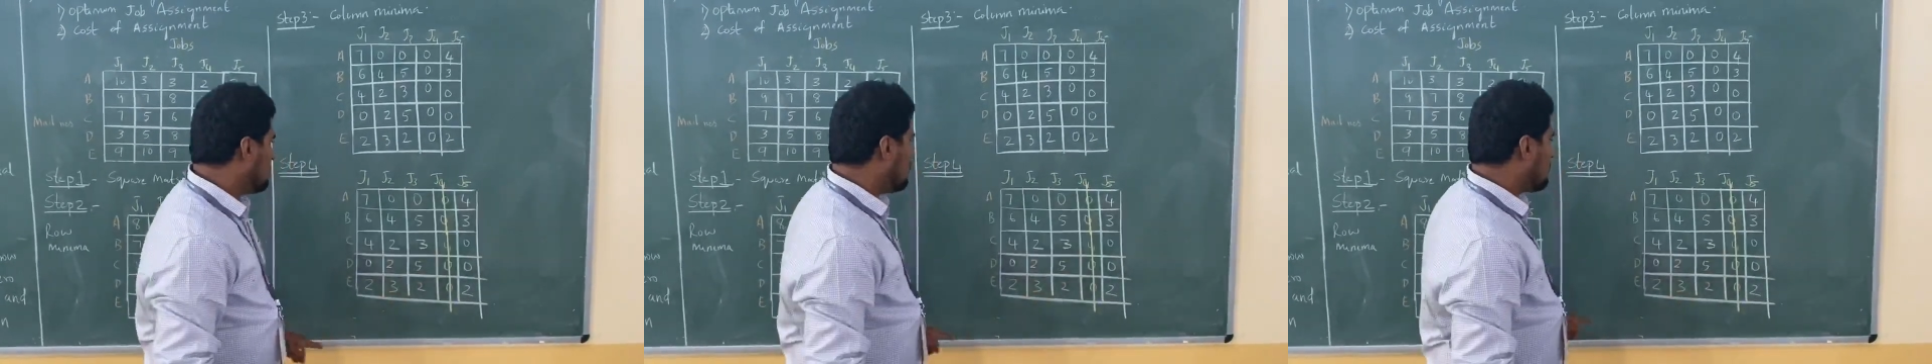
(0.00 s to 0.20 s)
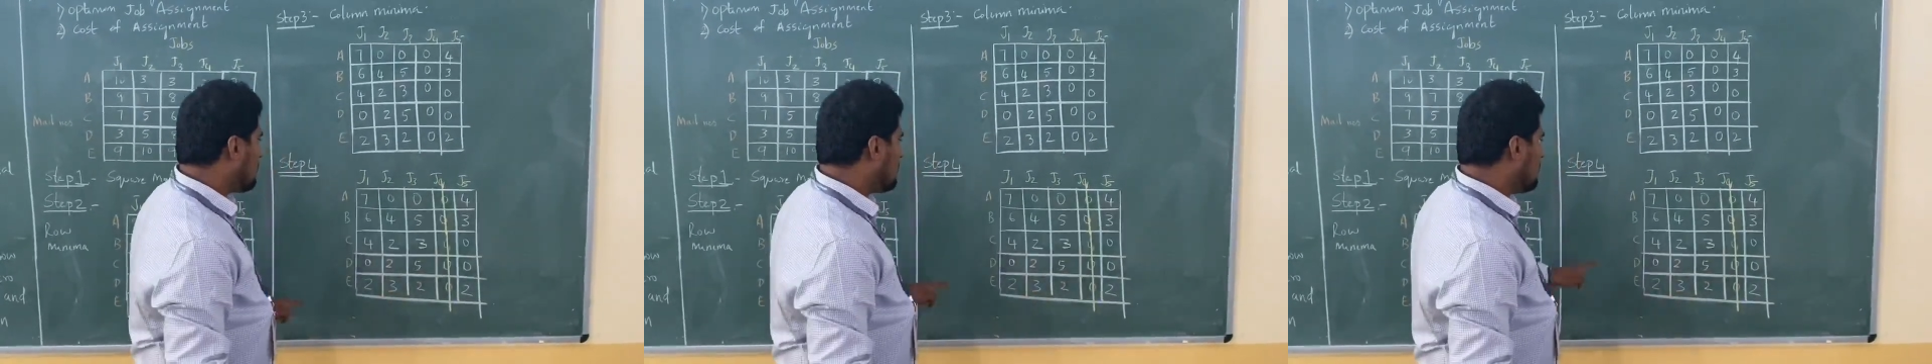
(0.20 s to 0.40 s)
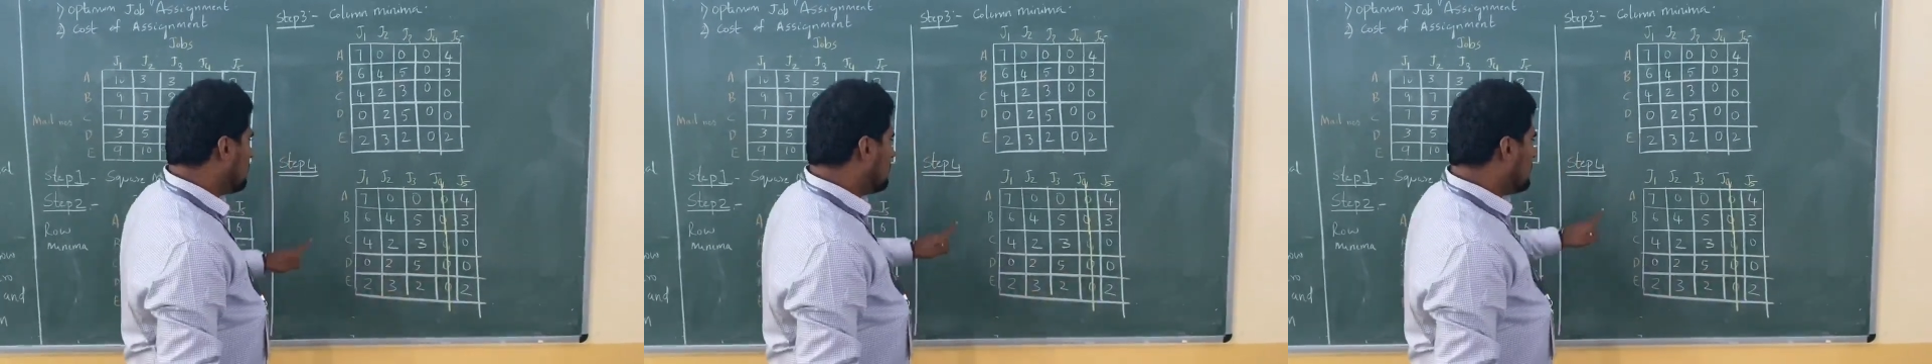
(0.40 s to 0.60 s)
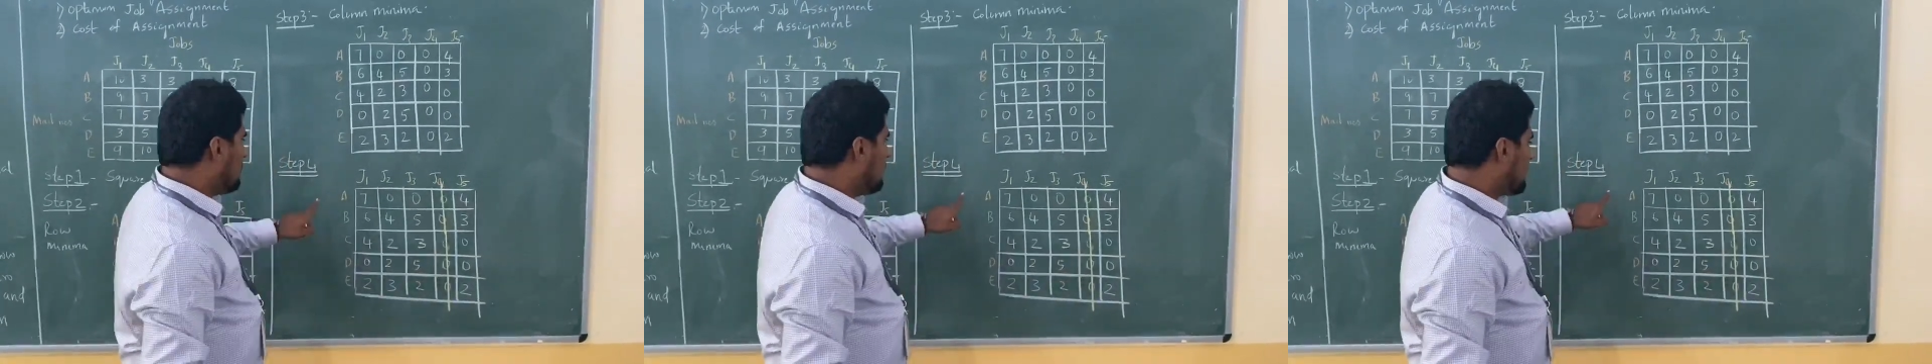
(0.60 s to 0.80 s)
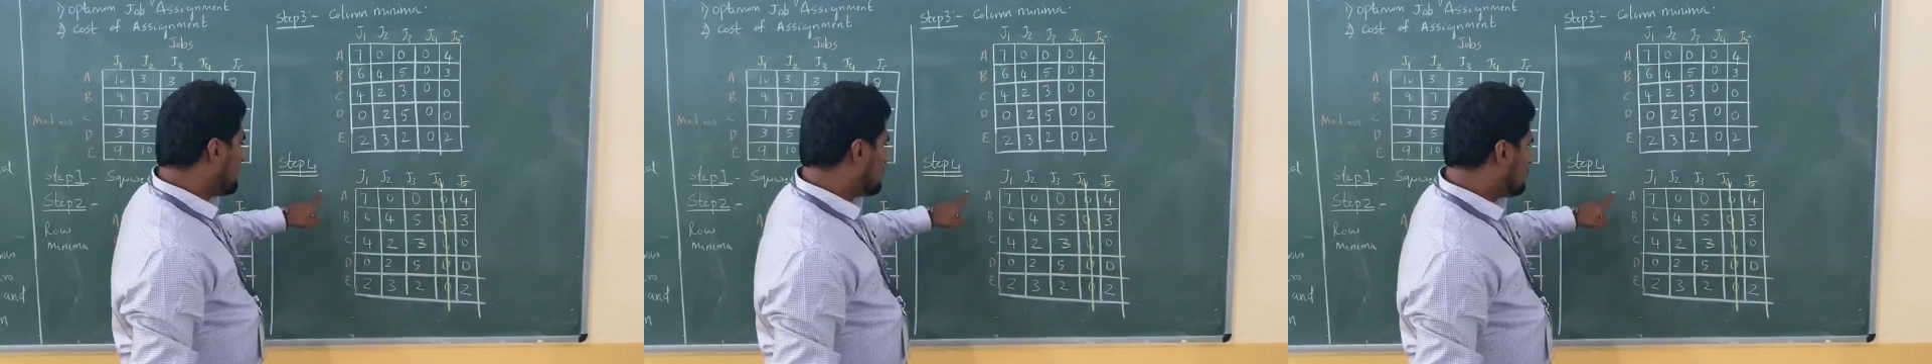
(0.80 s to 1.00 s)
Okay.
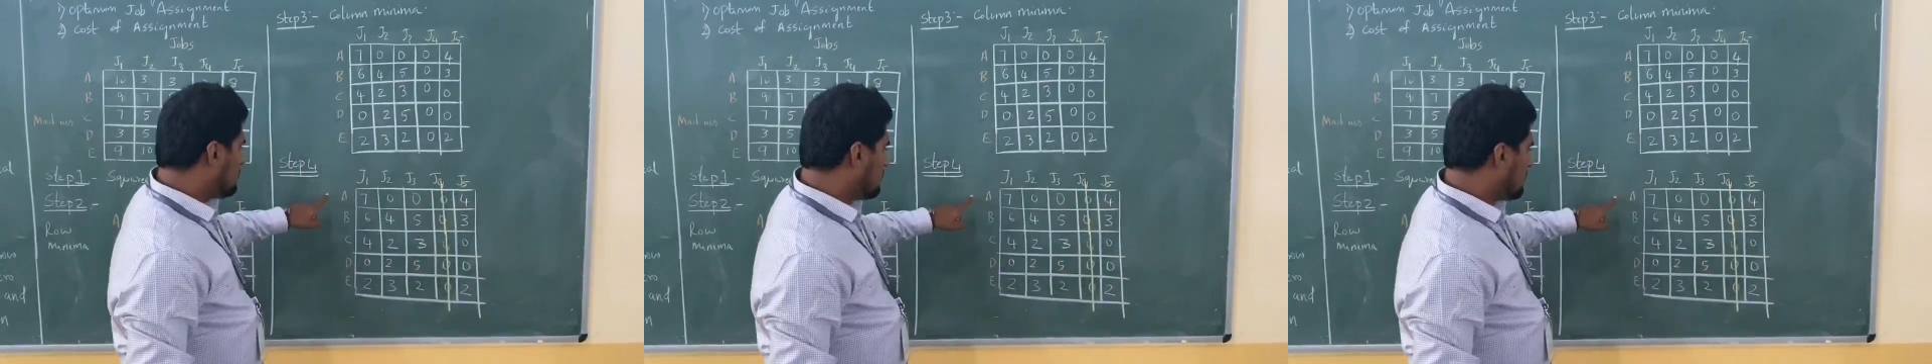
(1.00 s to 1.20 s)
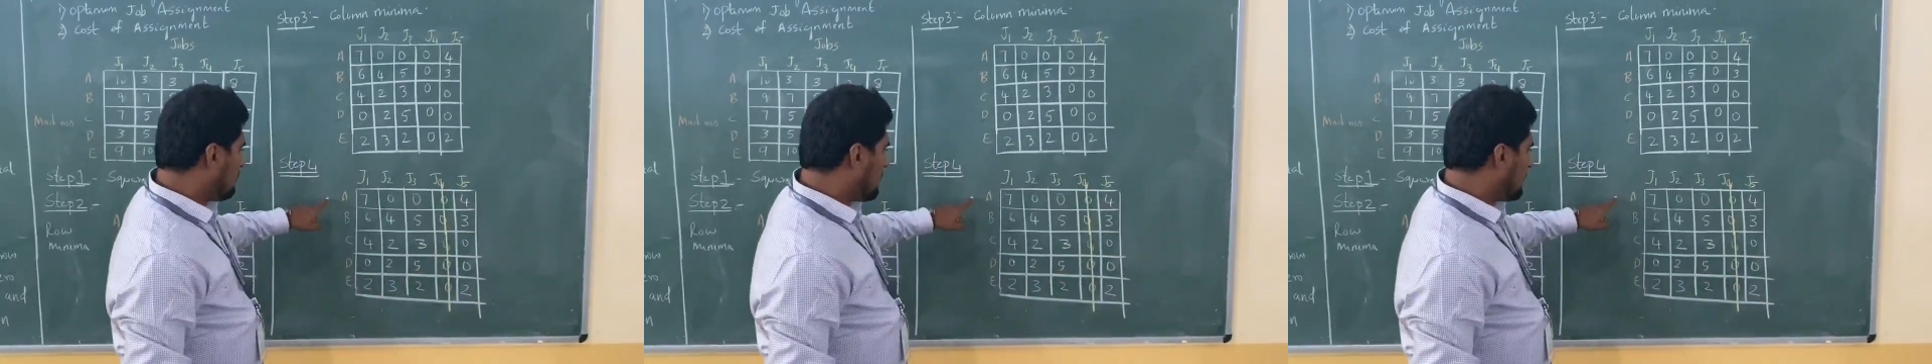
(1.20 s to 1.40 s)
Next, what we